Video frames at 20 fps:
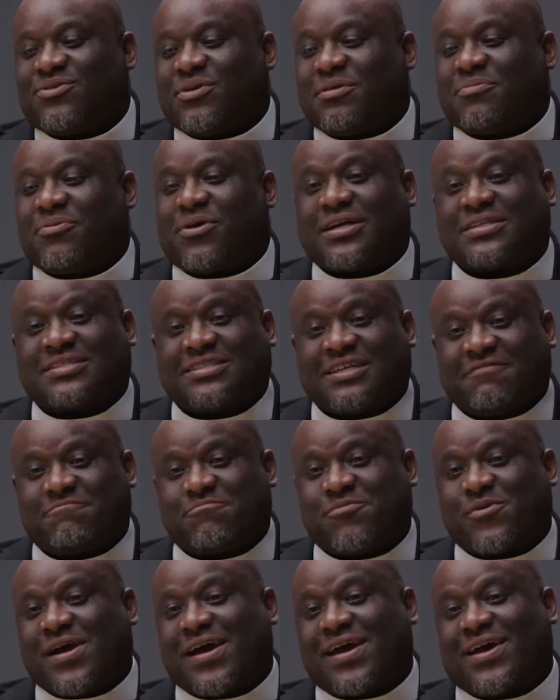we brought
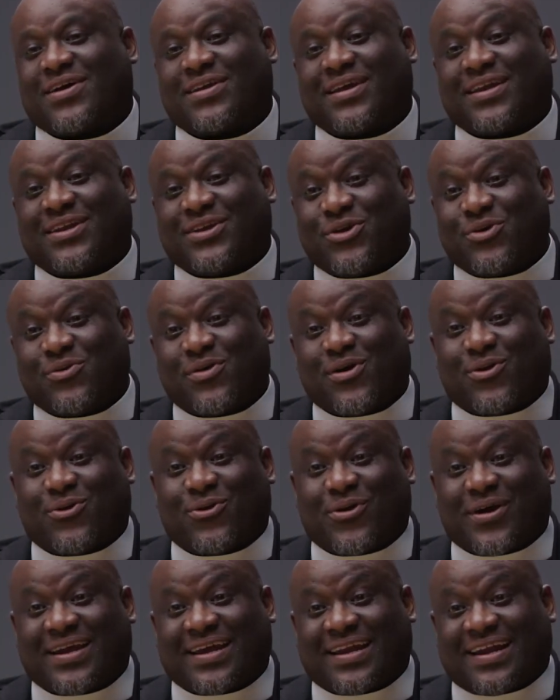Jeff Brown, and you were
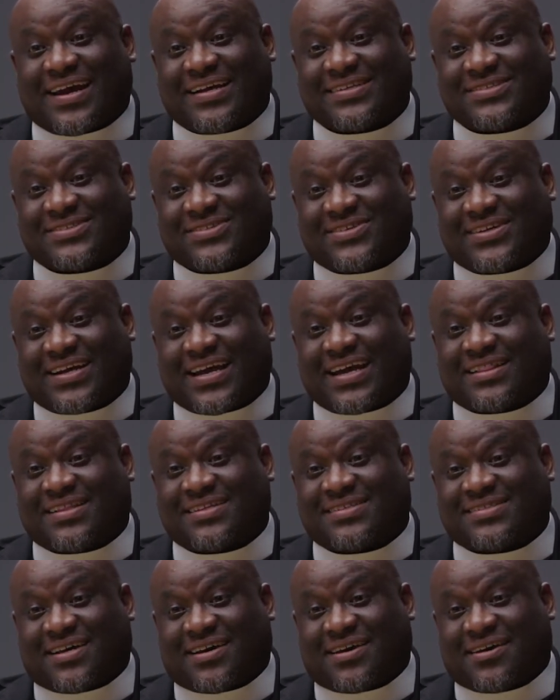organizer at
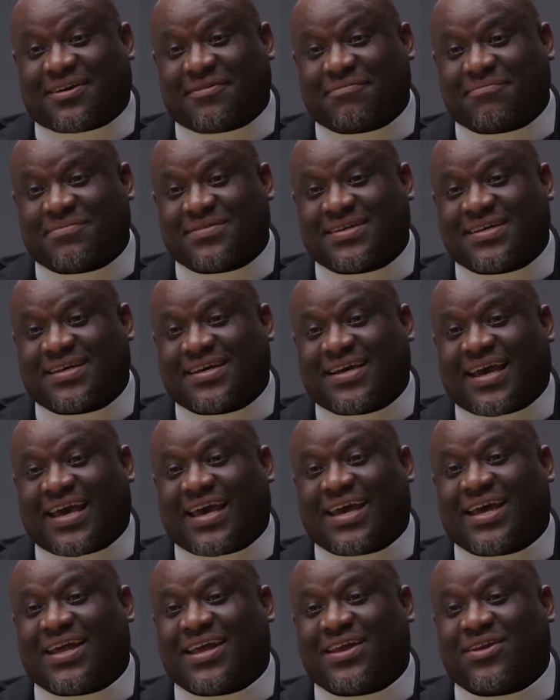the time.
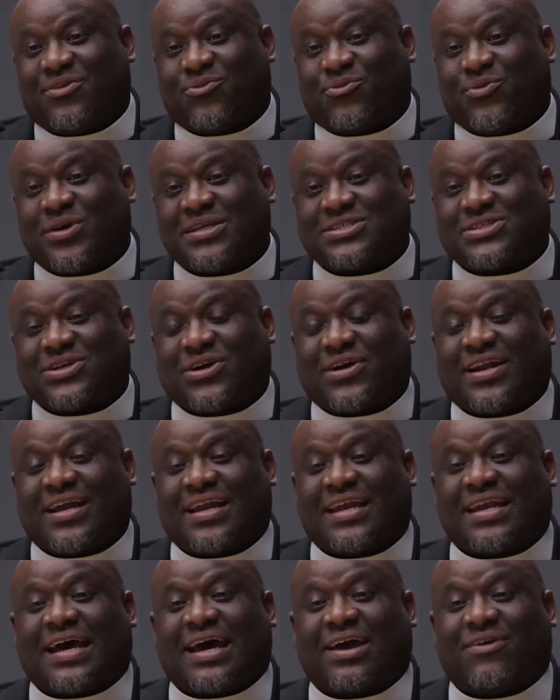And we
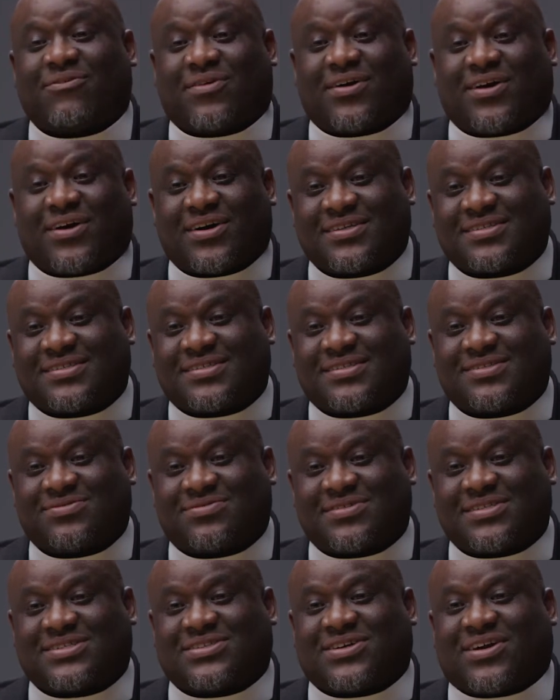started night walks.
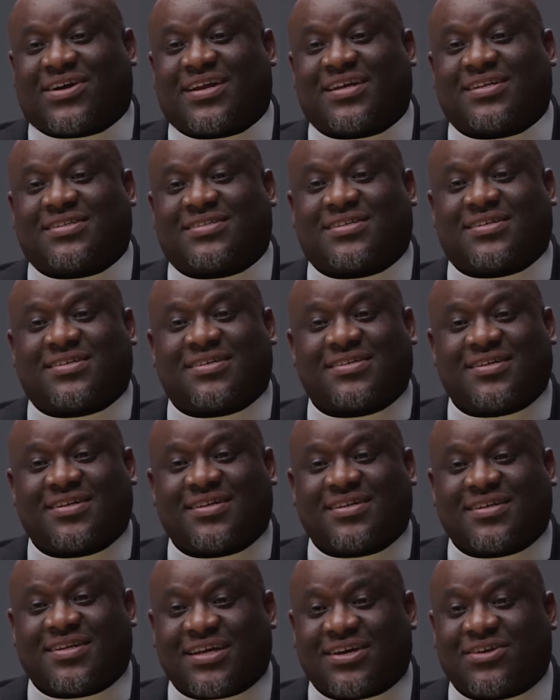We started to
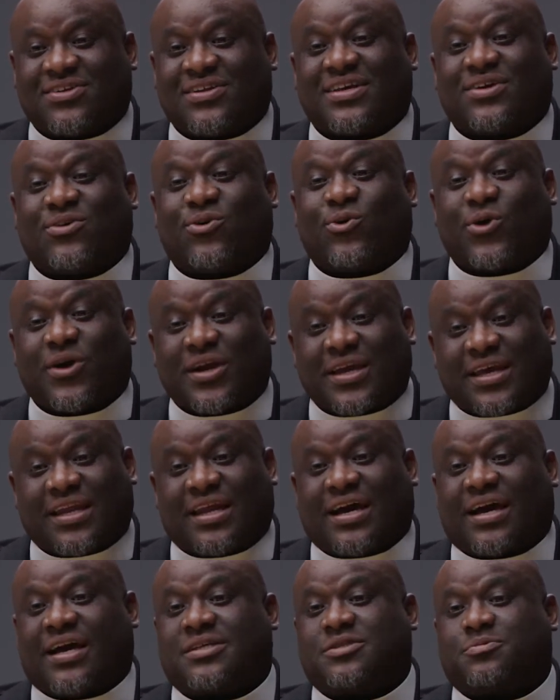literally
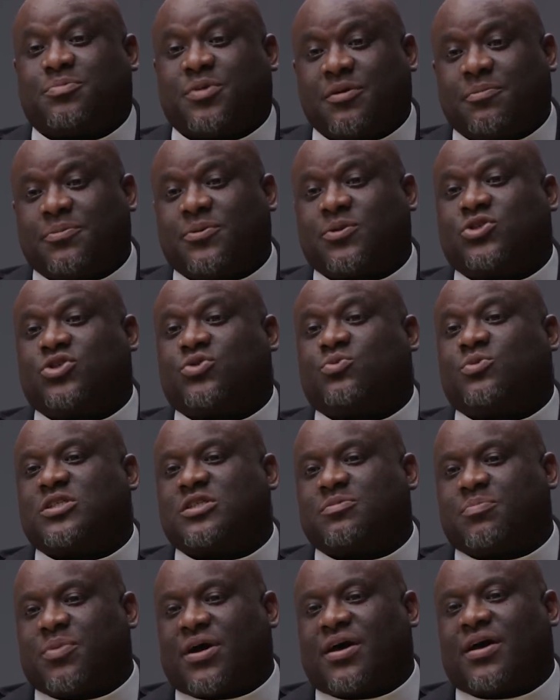organize people to
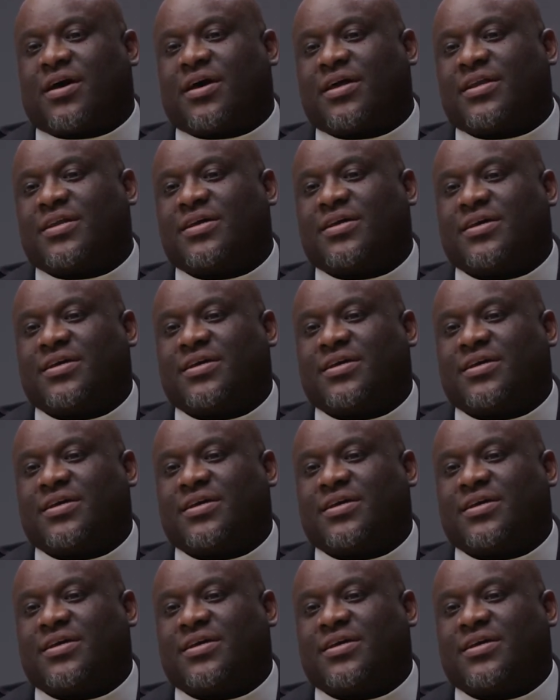respond